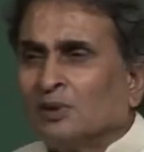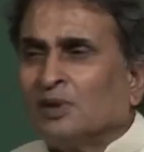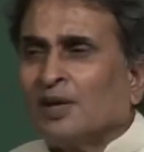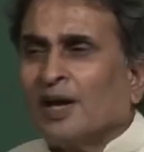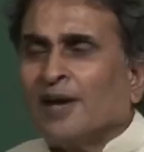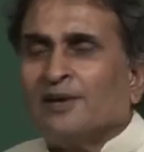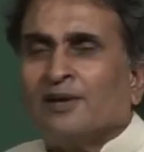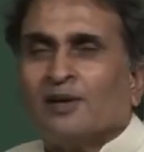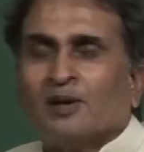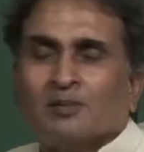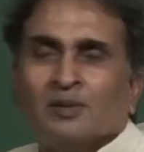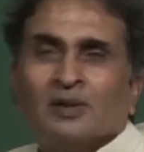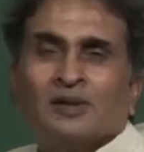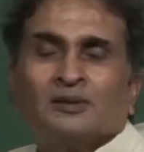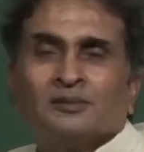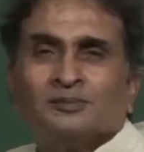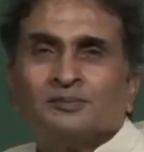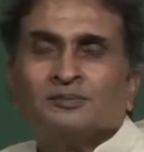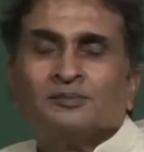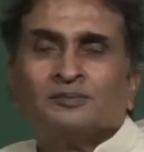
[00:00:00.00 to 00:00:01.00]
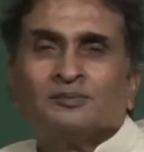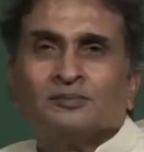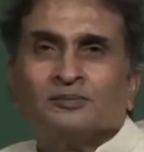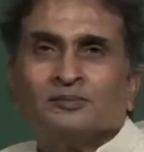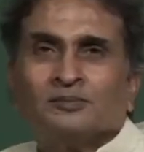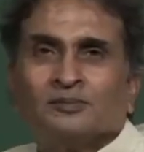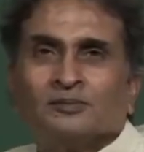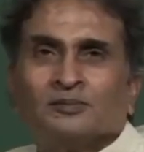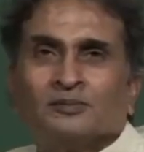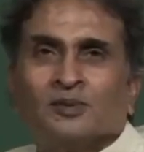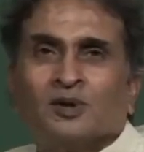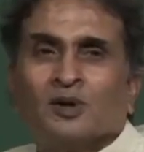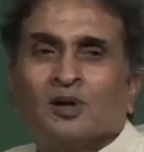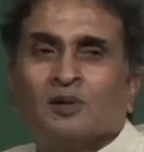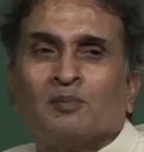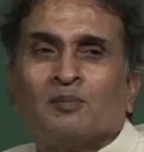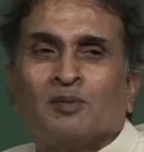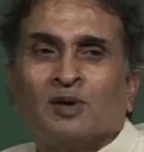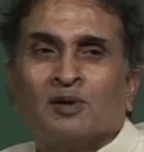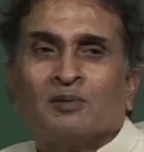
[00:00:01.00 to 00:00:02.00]
right rubber
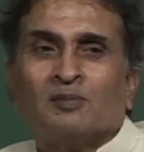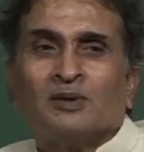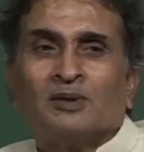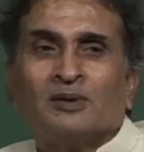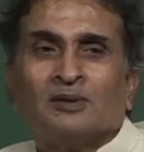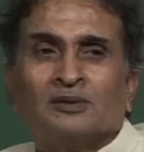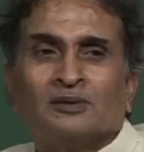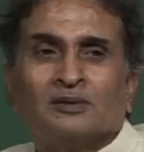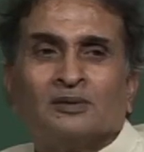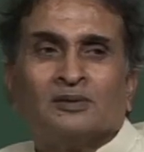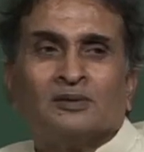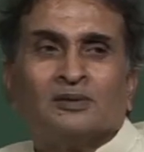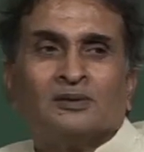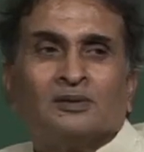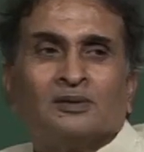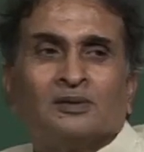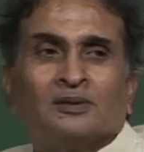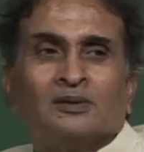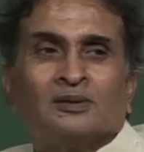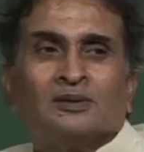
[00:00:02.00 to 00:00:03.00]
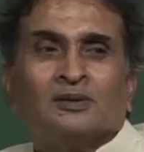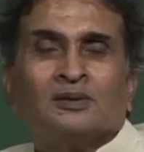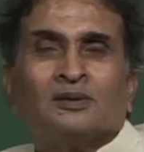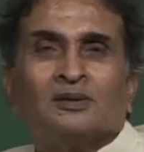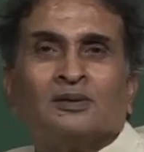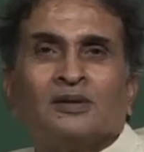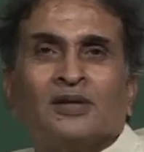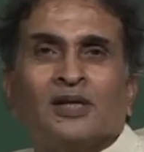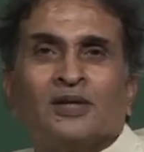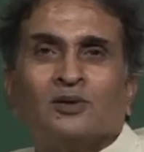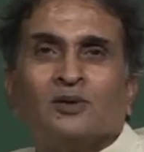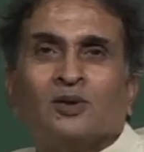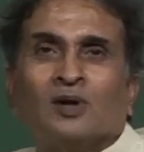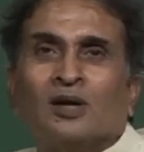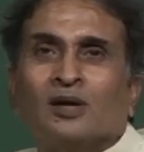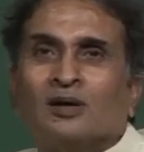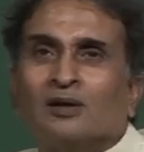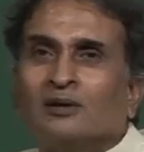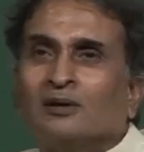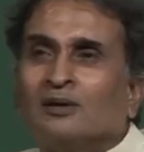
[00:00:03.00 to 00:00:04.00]
or a polymer that you
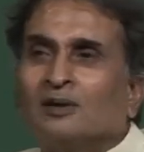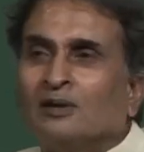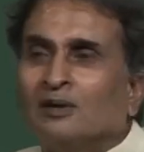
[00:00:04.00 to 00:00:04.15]
are